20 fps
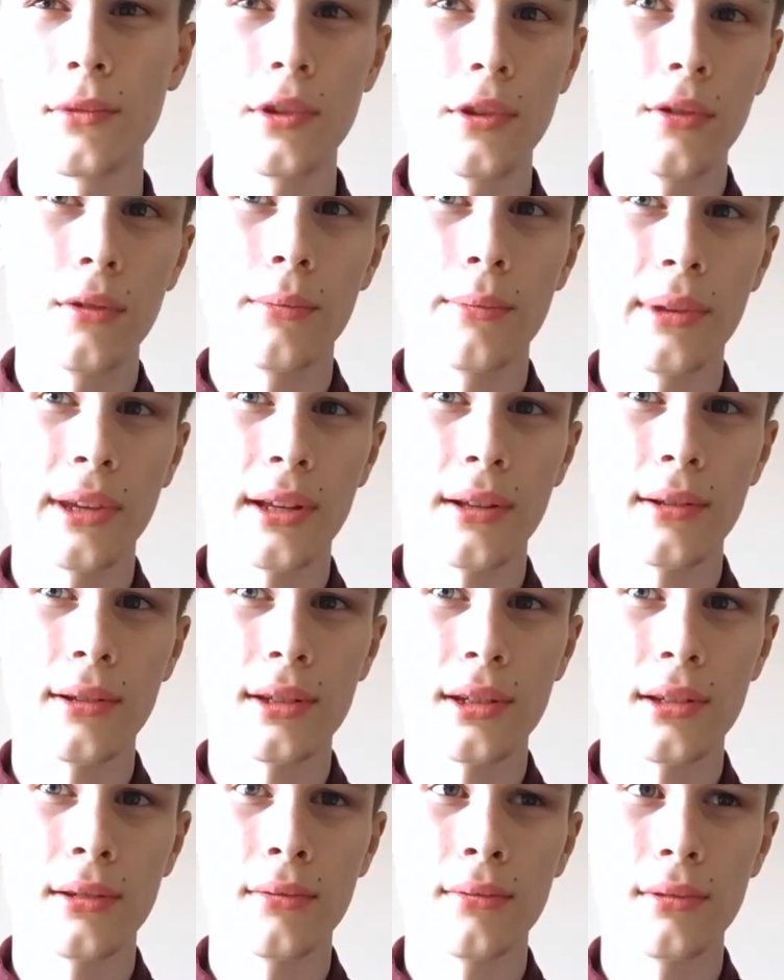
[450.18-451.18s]
you'll be able
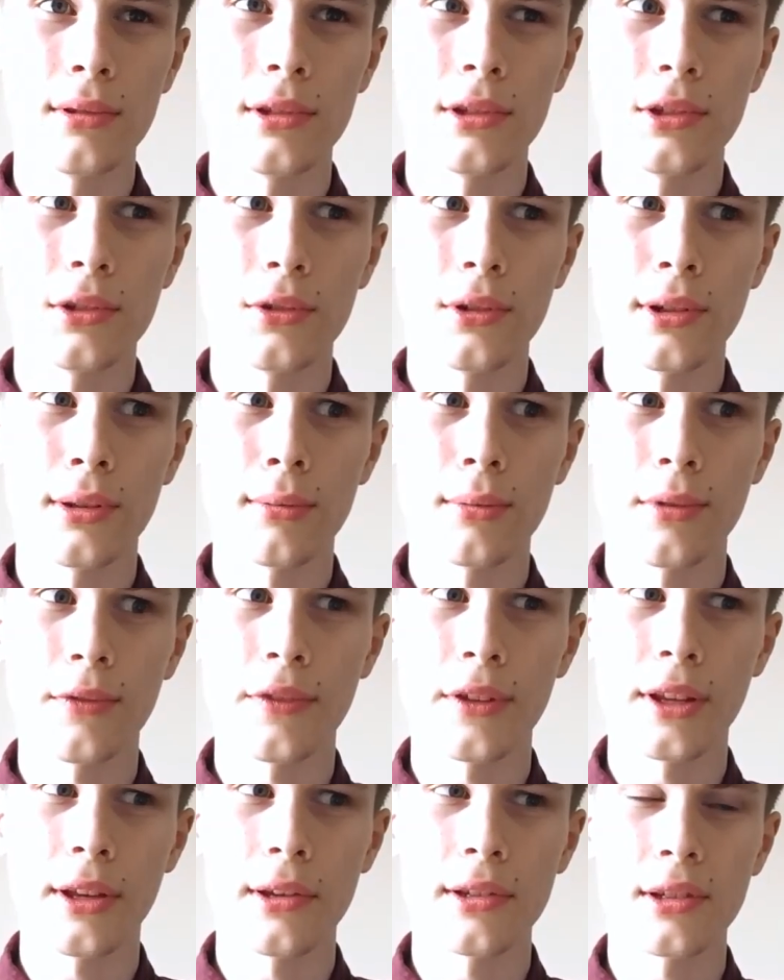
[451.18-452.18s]
to enjoy my
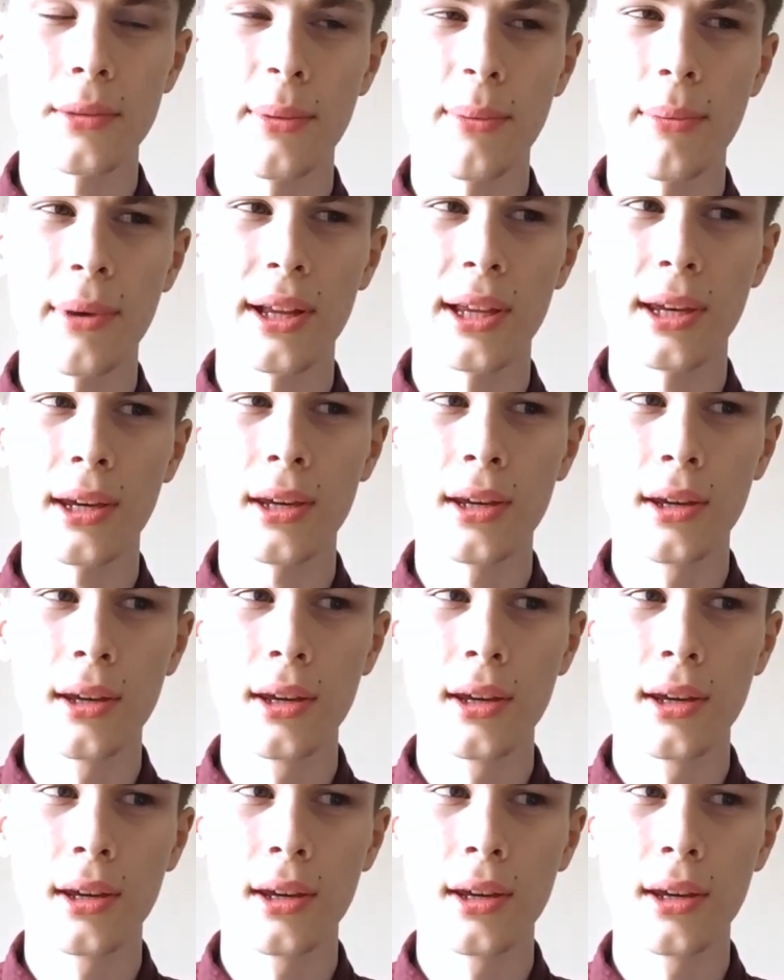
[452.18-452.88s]
videos a bit better.